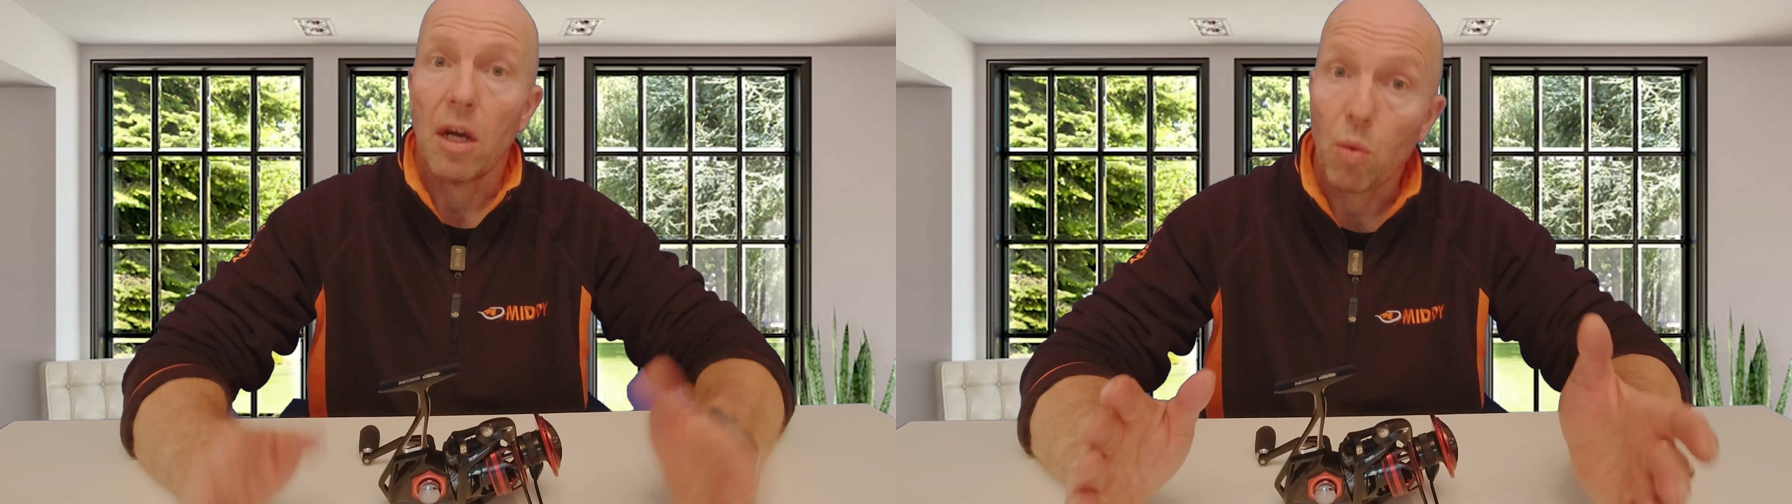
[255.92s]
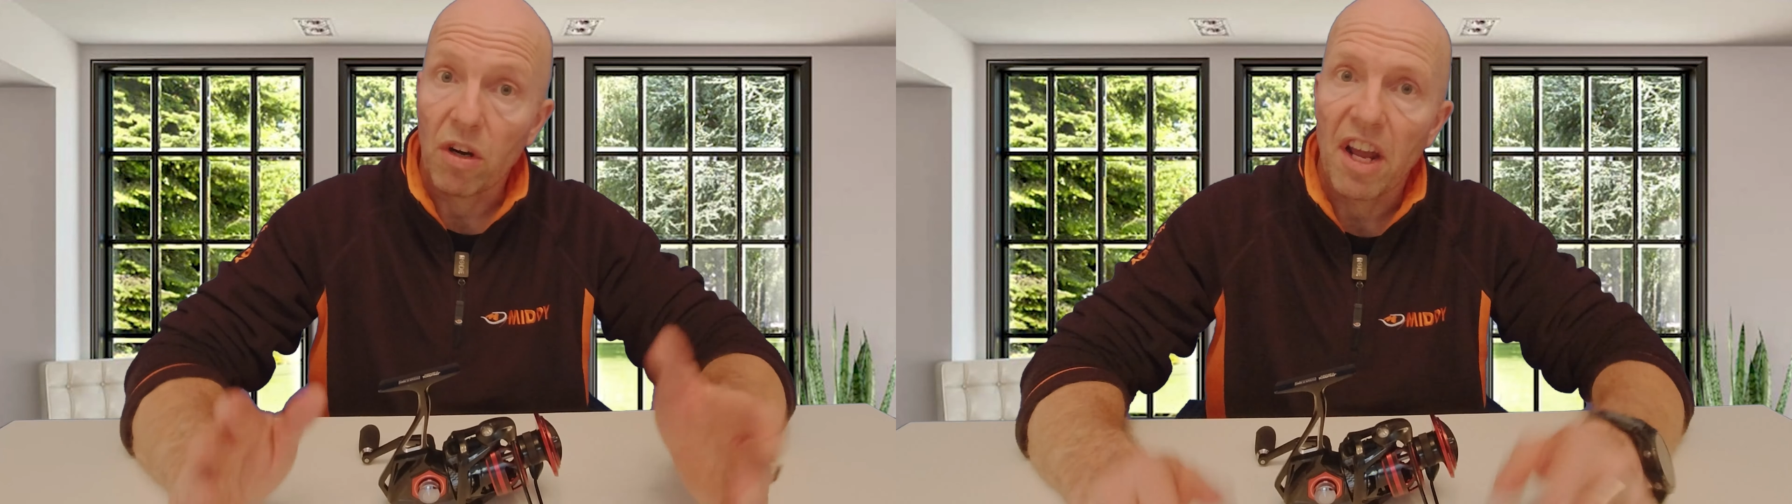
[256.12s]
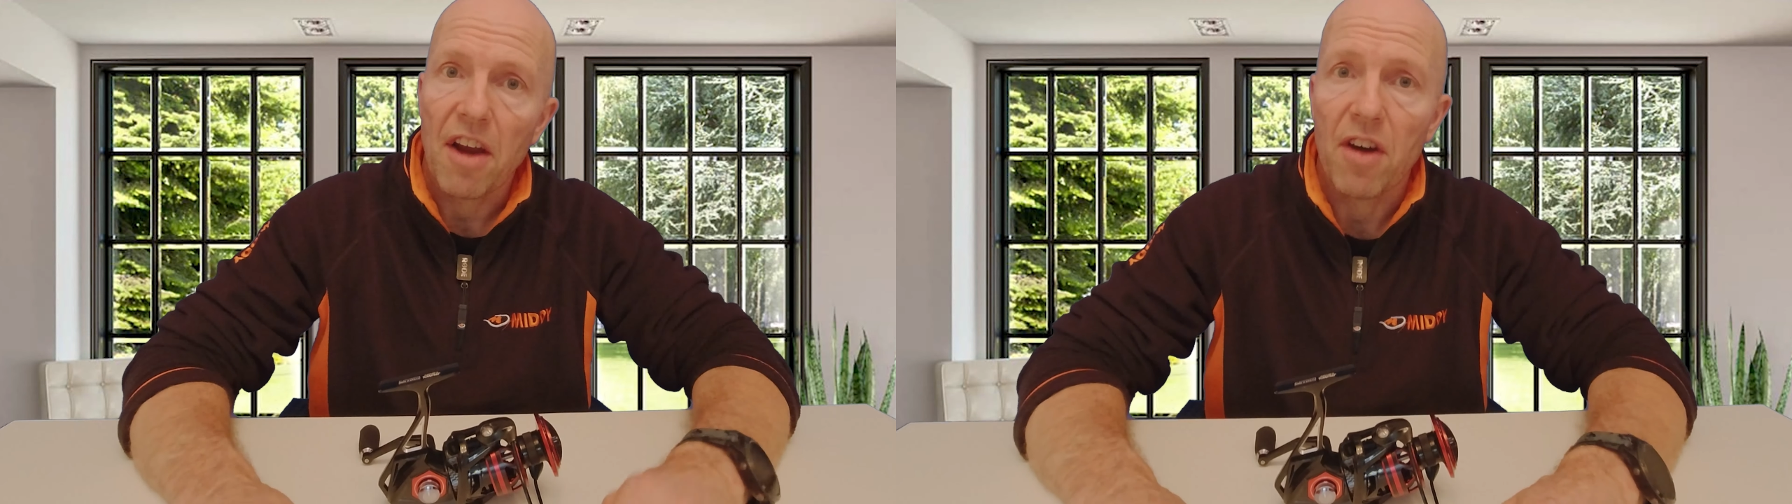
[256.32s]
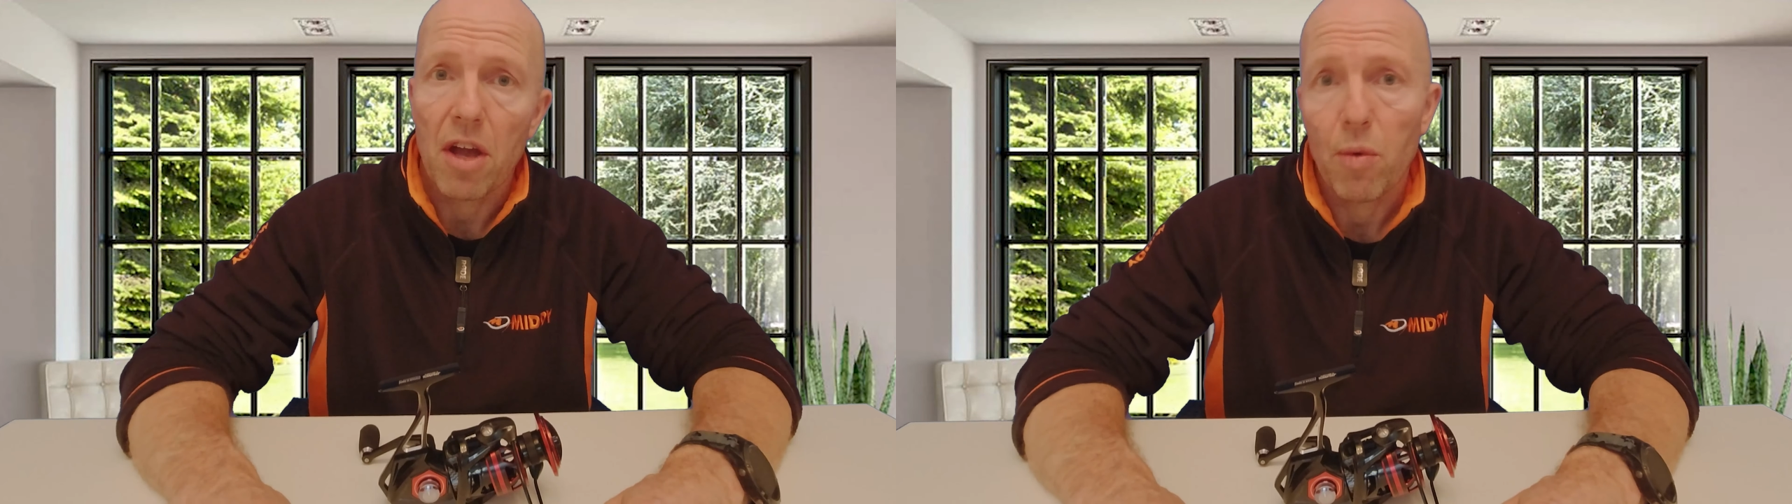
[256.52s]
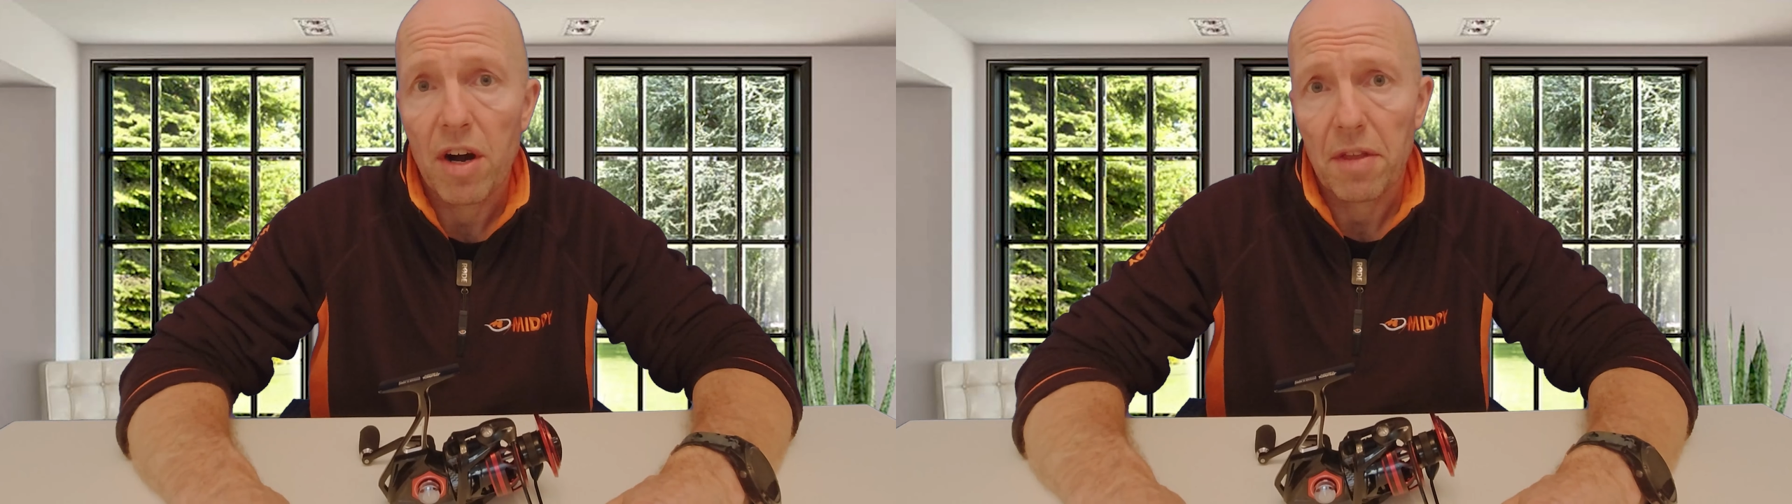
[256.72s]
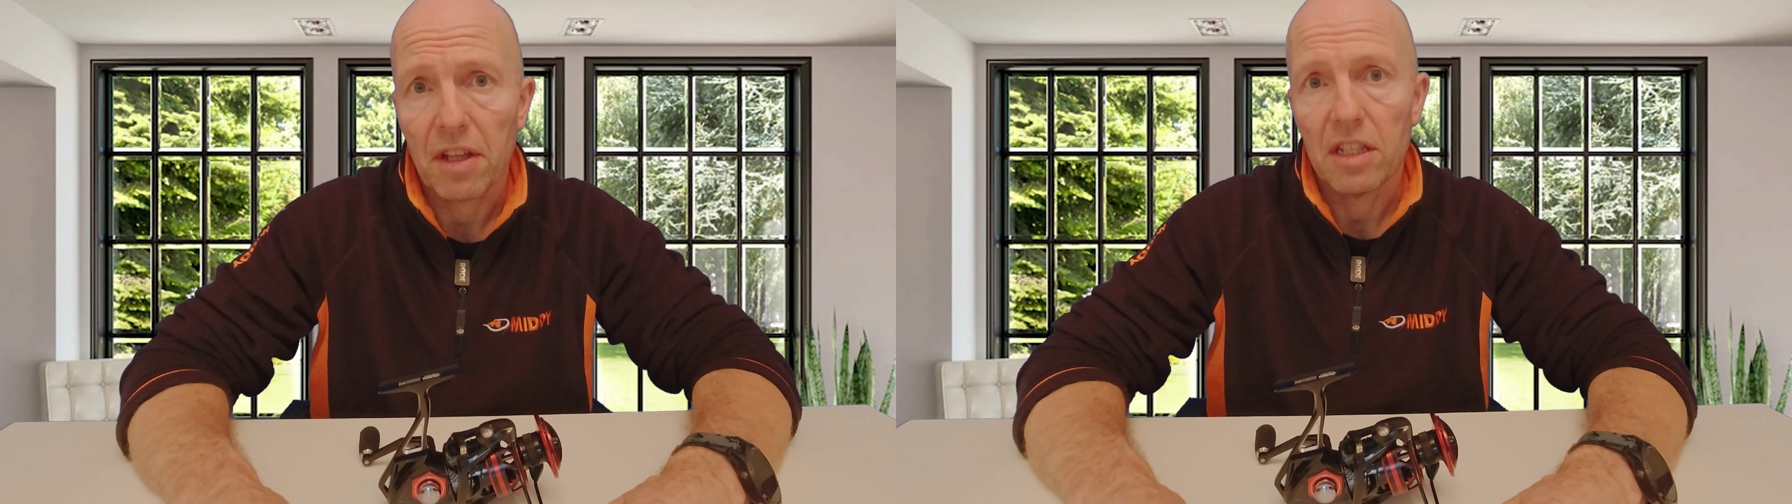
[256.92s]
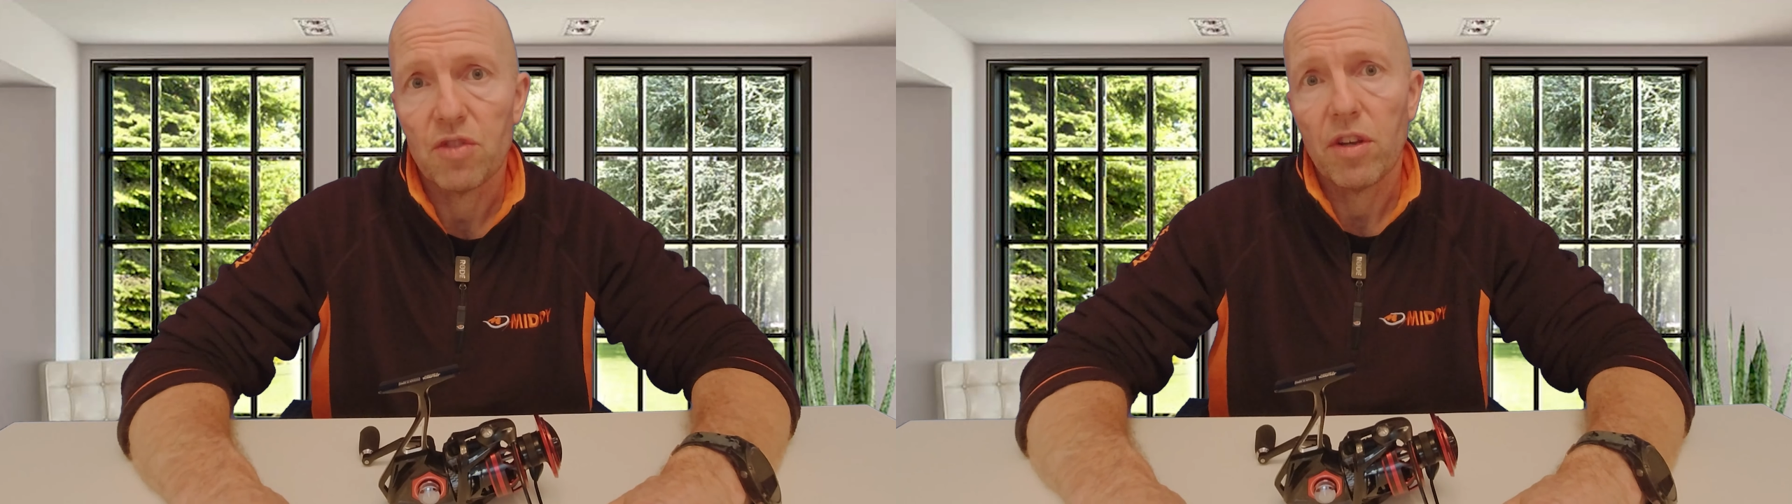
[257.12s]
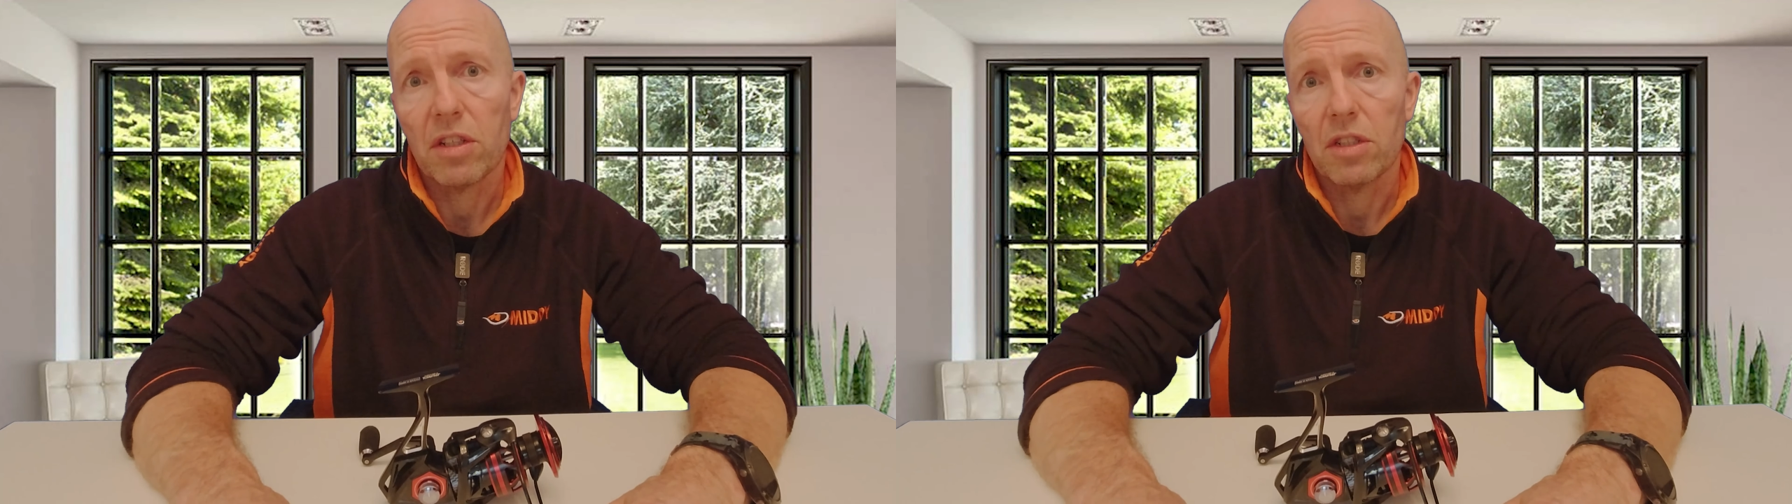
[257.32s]
Now one area where I think
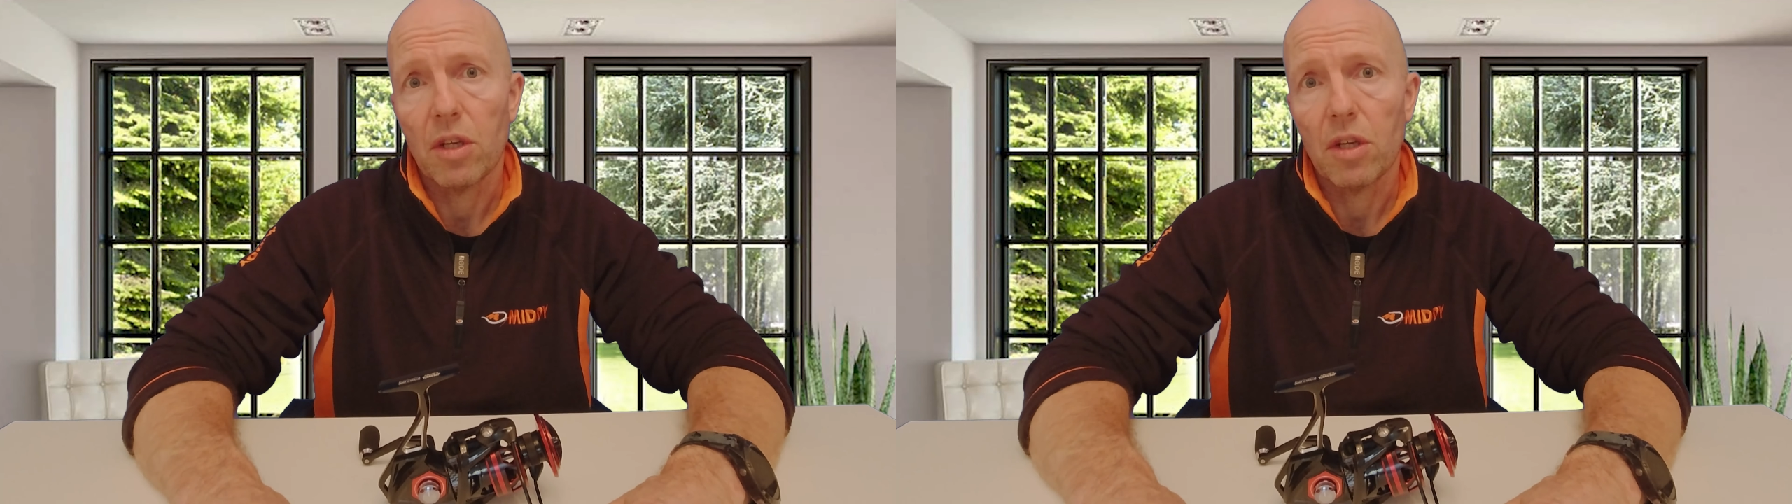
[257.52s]
this reel could